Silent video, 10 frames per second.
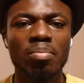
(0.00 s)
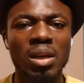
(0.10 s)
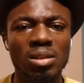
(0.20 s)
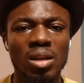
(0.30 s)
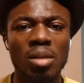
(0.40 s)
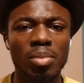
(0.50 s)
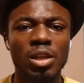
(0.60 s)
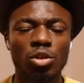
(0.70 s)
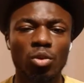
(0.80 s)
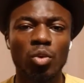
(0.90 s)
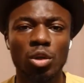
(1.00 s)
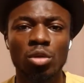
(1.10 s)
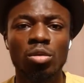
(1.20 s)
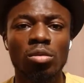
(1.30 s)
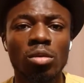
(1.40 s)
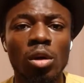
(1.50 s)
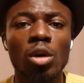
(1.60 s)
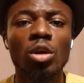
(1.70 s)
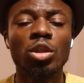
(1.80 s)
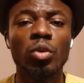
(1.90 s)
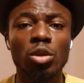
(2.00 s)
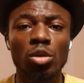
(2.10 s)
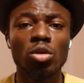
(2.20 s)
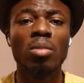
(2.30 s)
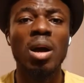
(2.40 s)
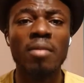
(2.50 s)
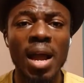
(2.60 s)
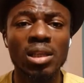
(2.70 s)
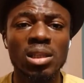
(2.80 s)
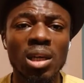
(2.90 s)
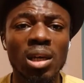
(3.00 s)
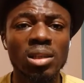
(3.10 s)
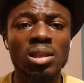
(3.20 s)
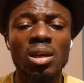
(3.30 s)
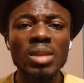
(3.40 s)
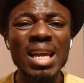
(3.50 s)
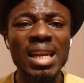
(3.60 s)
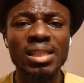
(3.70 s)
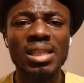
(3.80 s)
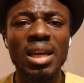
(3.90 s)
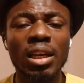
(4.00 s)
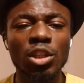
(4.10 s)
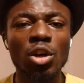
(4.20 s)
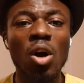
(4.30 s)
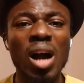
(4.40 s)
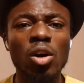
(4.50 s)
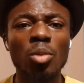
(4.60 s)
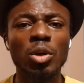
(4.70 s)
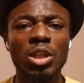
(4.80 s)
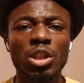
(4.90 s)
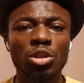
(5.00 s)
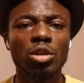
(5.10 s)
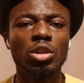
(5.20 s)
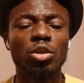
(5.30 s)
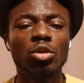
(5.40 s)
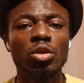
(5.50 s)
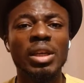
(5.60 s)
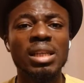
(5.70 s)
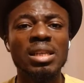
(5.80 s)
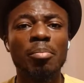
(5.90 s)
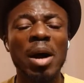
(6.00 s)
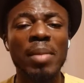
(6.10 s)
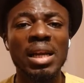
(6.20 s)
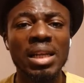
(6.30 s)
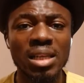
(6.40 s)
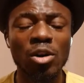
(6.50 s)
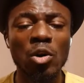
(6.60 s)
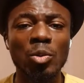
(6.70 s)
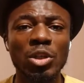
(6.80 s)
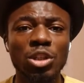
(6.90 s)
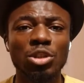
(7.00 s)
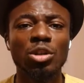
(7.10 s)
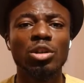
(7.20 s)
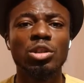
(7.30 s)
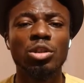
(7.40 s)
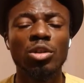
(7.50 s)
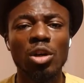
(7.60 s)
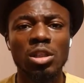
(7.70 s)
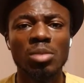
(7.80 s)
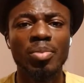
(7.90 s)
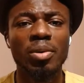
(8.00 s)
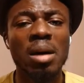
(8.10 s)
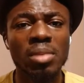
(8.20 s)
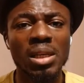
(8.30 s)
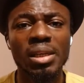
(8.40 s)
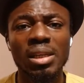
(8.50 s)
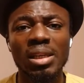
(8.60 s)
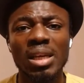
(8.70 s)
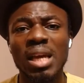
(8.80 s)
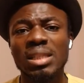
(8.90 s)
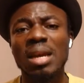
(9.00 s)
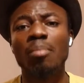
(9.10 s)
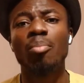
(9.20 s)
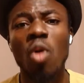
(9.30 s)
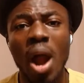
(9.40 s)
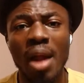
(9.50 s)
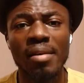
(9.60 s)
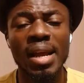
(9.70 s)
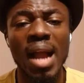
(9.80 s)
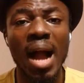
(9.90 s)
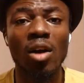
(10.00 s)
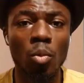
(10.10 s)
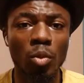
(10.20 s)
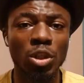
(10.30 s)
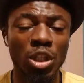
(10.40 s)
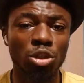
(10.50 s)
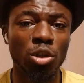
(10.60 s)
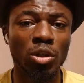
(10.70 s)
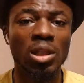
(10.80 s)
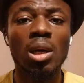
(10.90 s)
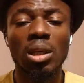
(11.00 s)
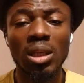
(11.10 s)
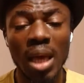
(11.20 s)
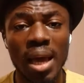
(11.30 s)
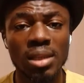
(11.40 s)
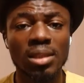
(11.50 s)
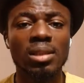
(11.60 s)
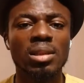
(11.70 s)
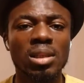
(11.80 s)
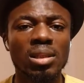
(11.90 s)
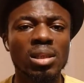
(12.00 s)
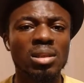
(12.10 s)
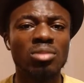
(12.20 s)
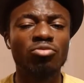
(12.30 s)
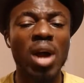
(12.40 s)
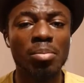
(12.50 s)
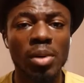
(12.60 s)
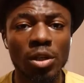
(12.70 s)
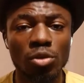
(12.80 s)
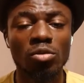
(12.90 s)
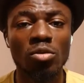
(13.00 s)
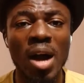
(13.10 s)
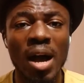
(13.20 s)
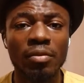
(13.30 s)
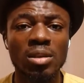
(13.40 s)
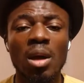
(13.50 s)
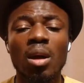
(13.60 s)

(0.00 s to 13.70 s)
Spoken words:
particular place you want to summarize it. Let's say your accommodation, you couldn't get a permanent accommodation, you got probably a temporary accommodation. Yes, this is the right place to have it.